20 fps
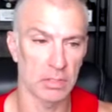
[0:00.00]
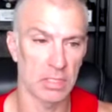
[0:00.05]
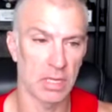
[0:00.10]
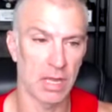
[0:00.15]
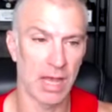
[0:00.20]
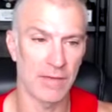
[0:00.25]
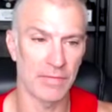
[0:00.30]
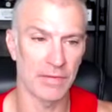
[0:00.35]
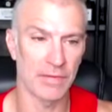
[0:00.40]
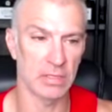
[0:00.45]
Now,
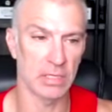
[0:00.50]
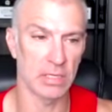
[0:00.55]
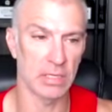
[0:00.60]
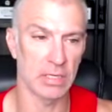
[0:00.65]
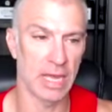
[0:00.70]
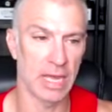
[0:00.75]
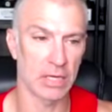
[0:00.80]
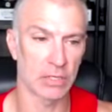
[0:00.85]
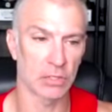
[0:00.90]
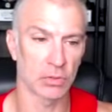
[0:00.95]
obviously at
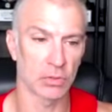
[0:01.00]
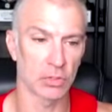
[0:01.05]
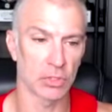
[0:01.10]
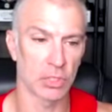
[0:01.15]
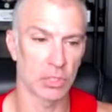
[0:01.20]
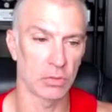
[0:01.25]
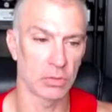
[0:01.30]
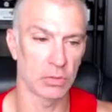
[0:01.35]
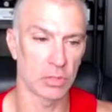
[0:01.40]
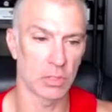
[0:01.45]
national
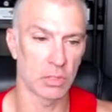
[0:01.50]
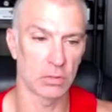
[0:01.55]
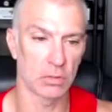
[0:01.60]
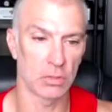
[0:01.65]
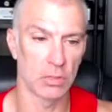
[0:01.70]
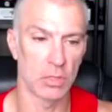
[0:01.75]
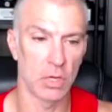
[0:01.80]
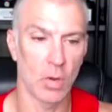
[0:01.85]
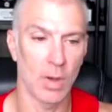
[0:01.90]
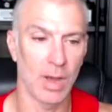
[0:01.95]
shows, there's
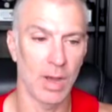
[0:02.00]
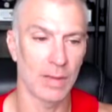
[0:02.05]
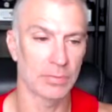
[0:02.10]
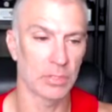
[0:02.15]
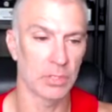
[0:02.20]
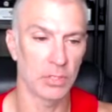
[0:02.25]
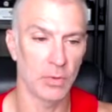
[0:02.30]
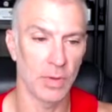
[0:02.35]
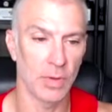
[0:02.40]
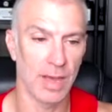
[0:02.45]
no
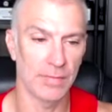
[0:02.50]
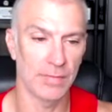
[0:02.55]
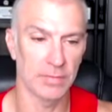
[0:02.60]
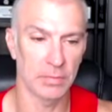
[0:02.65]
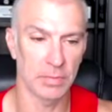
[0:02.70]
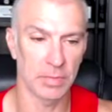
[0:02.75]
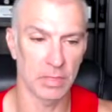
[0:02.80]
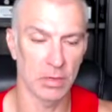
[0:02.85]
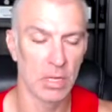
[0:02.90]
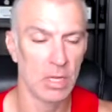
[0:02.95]
option. You have to
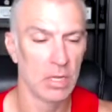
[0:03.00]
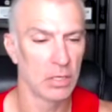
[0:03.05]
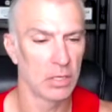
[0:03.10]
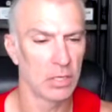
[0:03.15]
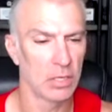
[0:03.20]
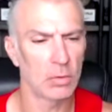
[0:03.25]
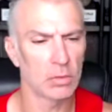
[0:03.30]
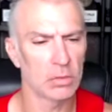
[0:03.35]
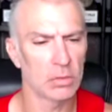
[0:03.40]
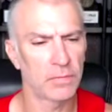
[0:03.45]
be there.
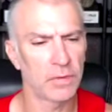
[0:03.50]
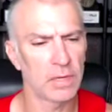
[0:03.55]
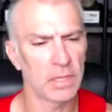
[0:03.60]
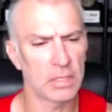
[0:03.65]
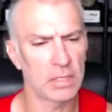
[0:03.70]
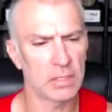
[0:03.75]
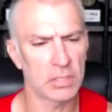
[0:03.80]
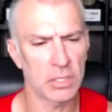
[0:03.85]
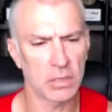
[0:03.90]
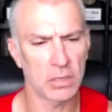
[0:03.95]
What's funny
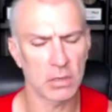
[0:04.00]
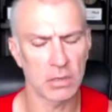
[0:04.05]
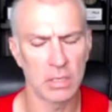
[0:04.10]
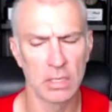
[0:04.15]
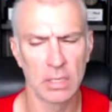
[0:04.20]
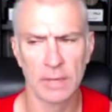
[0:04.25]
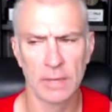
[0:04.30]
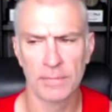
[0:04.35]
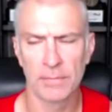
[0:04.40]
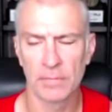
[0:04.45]
this year,
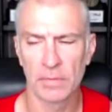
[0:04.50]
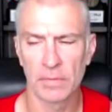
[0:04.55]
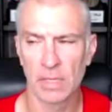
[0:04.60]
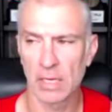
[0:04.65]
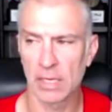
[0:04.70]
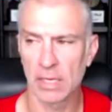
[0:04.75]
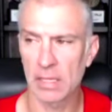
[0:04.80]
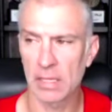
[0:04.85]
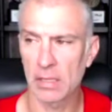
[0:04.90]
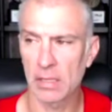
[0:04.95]
and
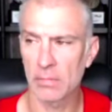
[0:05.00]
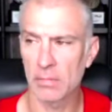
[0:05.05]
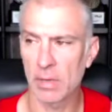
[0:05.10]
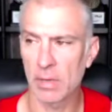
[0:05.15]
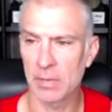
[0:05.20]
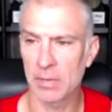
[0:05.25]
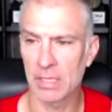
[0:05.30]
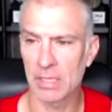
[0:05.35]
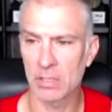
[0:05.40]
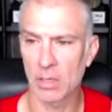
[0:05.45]
I think maybe
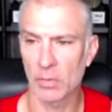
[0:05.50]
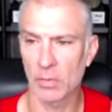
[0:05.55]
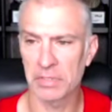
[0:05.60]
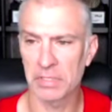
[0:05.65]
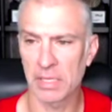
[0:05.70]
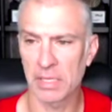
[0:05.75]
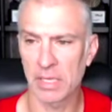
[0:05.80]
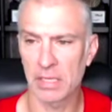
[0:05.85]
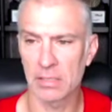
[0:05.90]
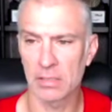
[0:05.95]
that's always the
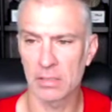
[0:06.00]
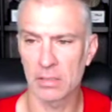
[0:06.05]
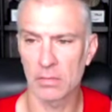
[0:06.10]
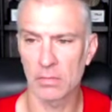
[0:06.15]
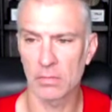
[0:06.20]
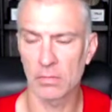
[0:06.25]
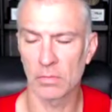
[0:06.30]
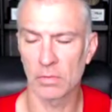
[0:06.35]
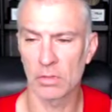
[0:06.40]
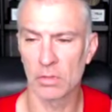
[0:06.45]
case
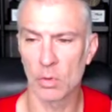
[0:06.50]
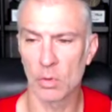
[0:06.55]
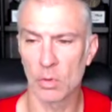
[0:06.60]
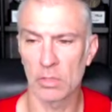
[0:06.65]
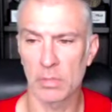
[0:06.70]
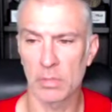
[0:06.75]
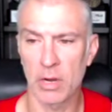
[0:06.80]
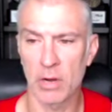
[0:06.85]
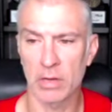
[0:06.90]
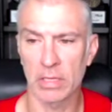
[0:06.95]
with North
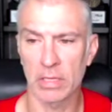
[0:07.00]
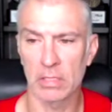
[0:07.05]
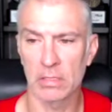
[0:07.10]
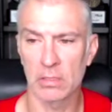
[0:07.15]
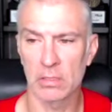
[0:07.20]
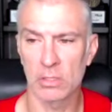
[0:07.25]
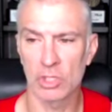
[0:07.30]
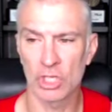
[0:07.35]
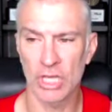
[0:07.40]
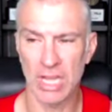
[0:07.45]
Americans,
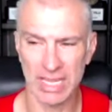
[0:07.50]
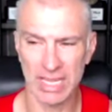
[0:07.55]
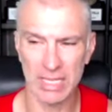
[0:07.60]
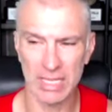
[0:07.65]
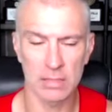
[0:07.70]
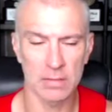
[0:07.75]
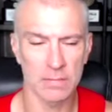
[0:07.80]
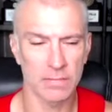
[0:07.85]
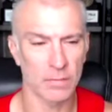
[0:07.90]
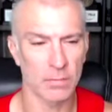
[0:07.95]

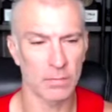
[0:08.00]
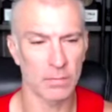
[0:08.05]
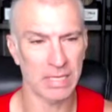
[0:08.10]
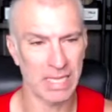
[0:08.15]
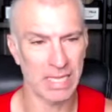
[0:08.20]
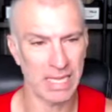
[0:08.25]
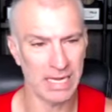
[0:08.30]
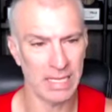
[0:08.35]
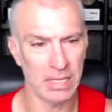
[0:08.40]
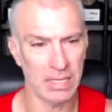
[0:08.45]
check-ins for
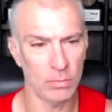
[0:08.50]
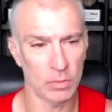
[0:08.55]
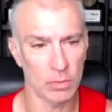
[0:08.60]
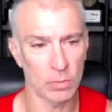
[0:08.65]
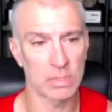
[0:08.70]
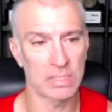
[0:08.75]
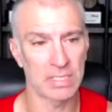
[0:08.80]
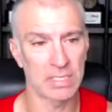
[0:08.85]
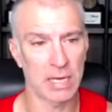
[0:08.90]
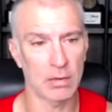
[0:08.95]
bikini, which
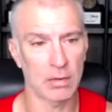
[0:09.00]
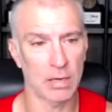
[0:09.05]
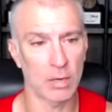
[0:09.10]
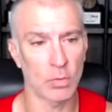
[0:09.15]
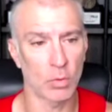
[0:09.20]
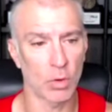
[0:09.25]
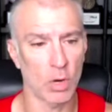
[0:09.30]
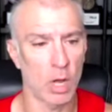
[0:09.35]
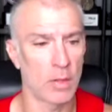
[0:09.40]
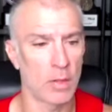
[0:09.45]
was Saturday,
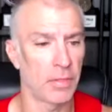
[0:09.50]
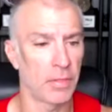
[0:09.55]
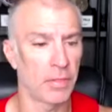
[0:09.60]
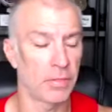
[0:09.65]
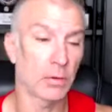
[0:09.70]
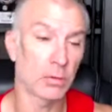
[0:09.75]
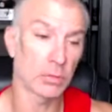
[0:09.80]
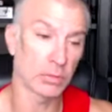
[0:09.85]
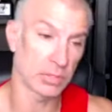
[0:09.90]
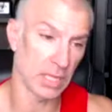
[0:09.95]
were on
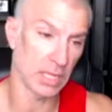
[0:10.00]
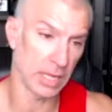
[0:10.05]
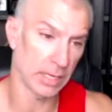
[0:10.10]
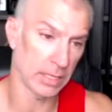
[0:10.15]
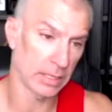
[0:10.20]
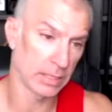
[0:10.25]
Thursday.